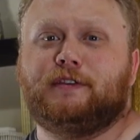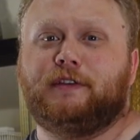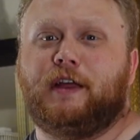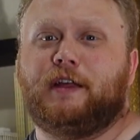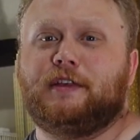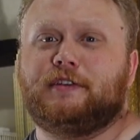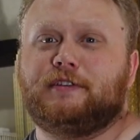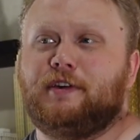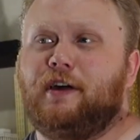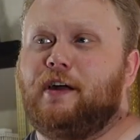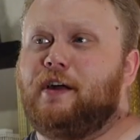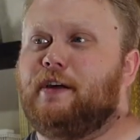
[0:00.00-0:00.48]
and
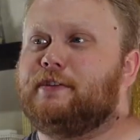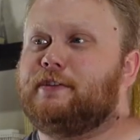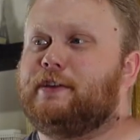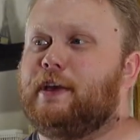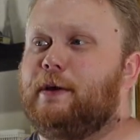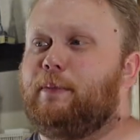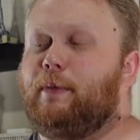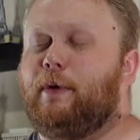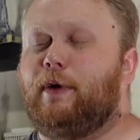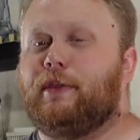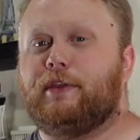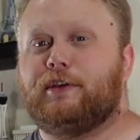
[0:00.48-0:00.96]
I saw this
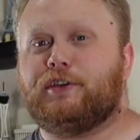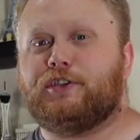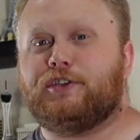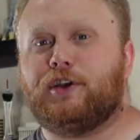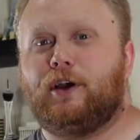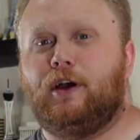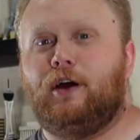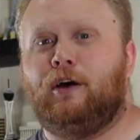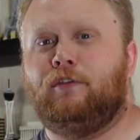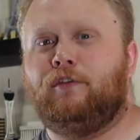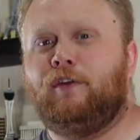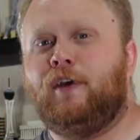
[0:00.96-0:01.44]
up on the
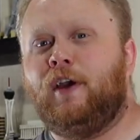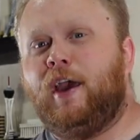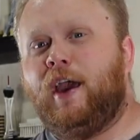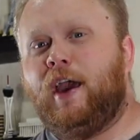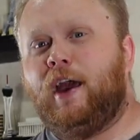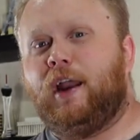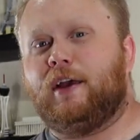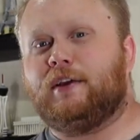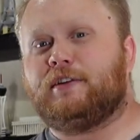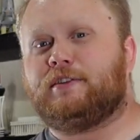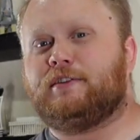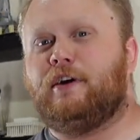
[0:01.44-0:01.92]
shelf,
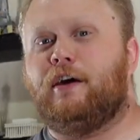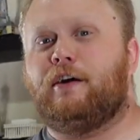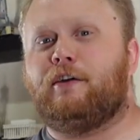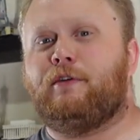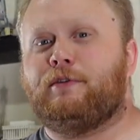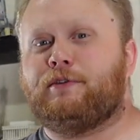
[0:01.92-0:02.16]
and I saw